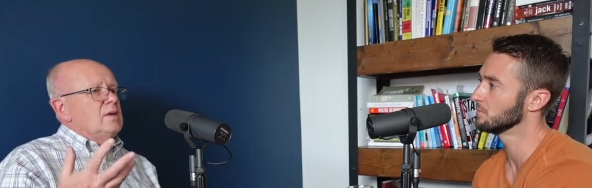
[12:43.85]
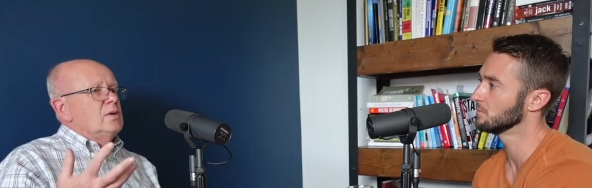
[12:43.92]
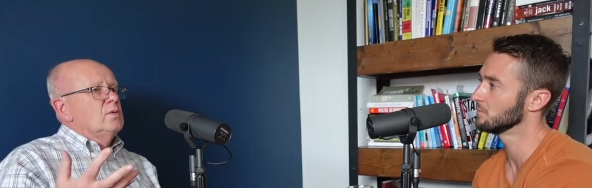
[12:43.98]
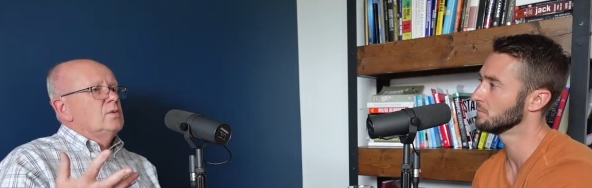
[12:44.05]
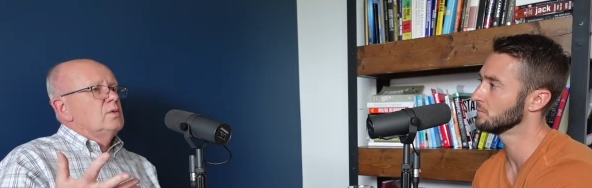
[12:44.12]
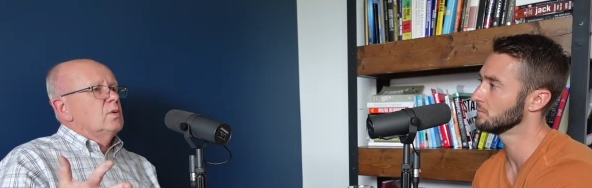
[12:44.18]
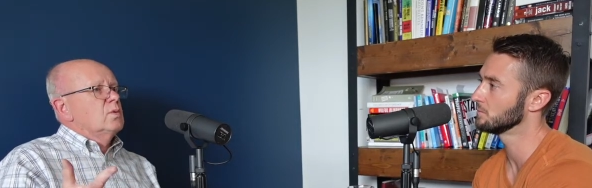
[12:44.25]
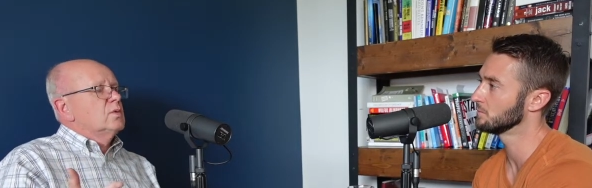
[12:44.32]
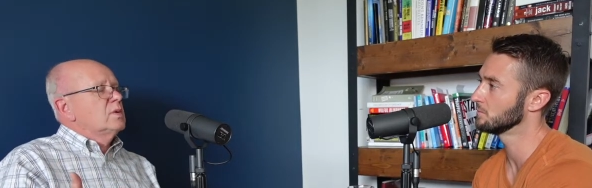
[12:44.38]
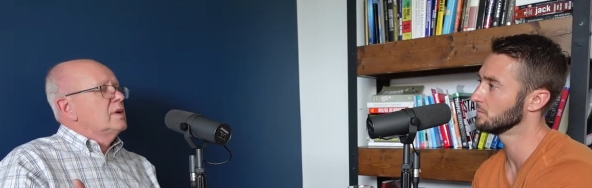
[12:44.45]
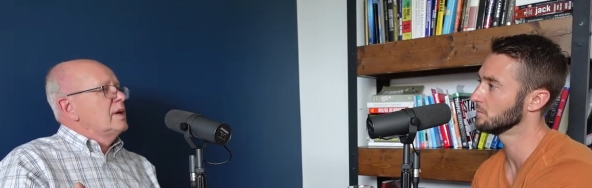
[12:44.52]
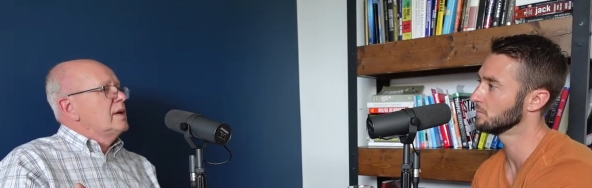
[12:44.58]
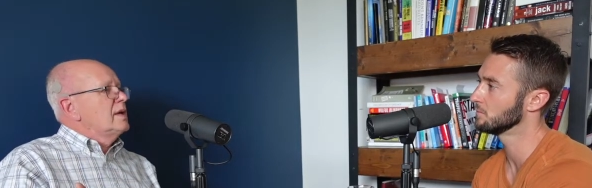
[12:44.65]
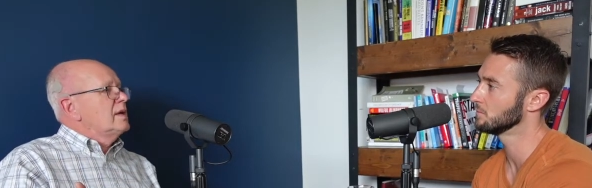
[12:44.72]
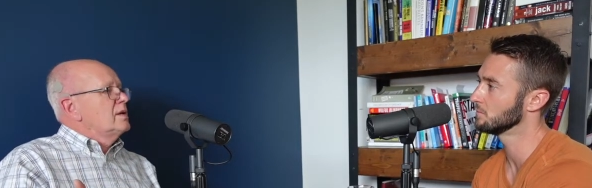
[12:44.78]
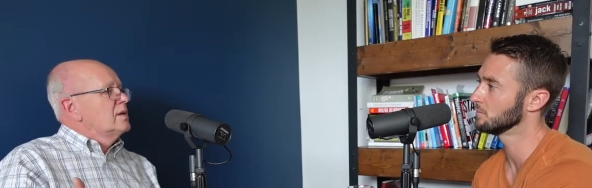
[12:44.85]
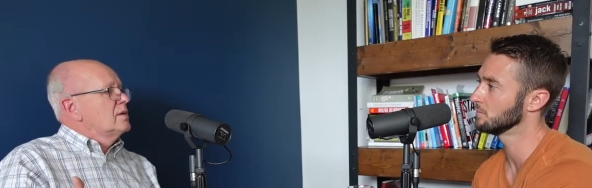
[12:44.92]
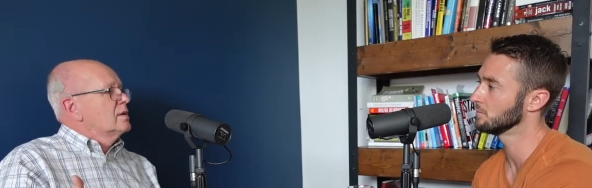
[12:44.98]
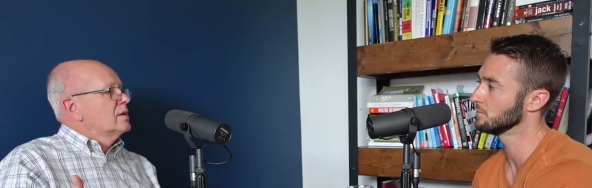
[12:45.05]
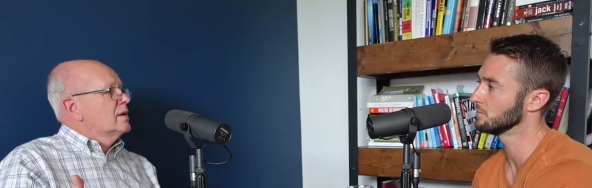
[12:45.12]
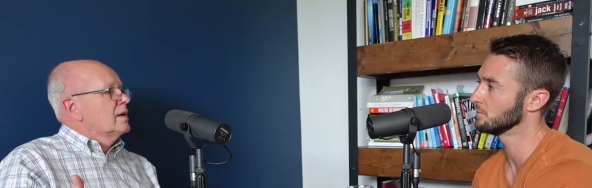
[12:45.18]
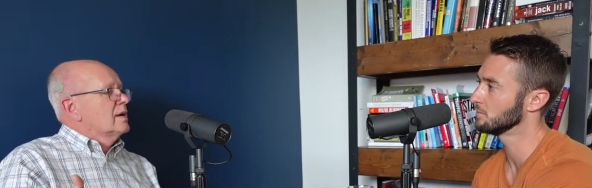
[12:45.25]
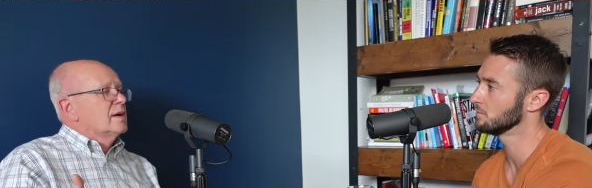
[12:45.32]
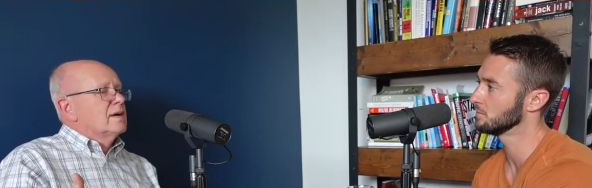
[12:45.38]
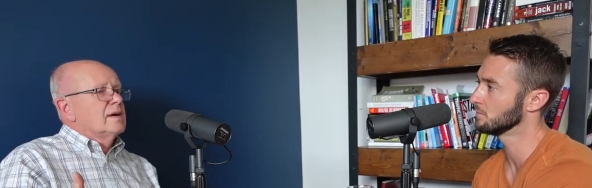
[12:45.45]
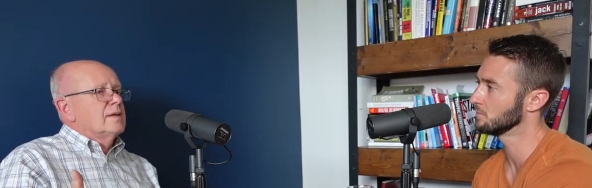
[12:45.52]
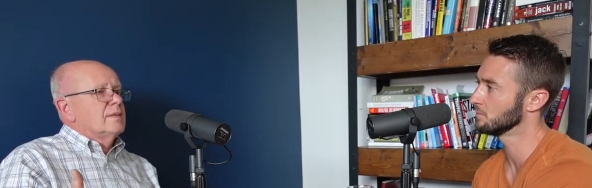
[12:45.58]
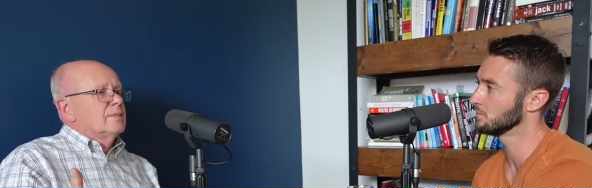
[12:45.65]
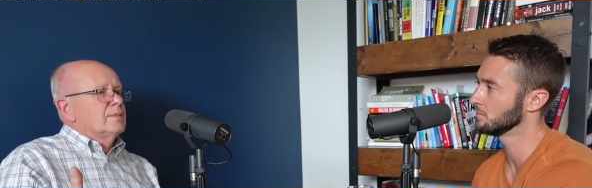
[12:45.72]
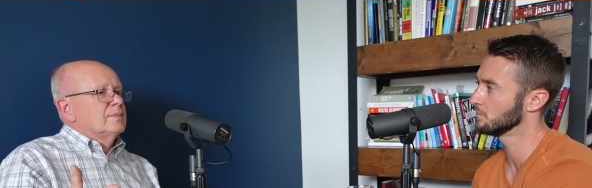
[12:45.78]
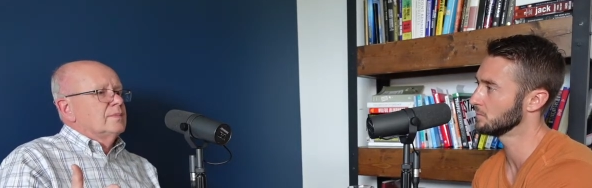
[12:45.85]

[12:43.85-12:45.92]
Speaker 1: You don't need uh,